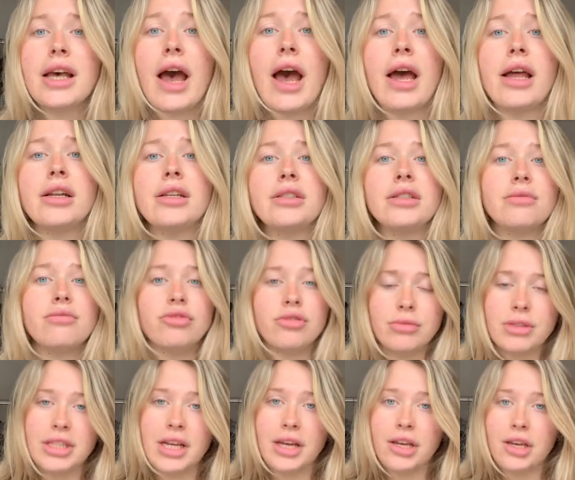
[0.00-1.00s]
and
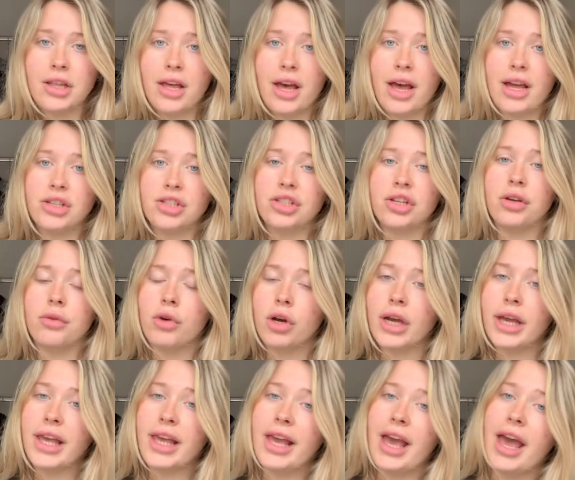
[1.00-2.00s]
probably take you there, show you what
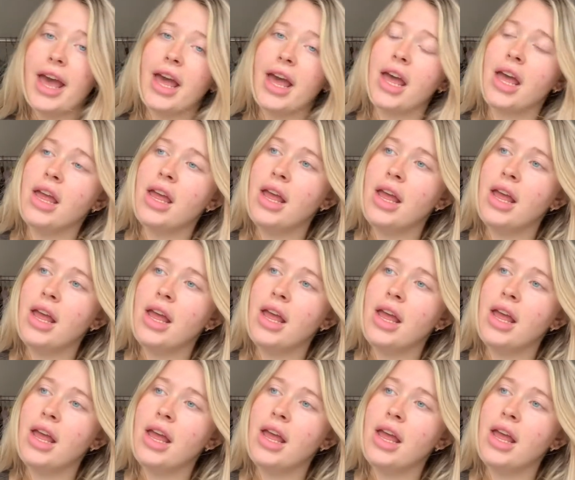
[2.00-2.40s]
you get.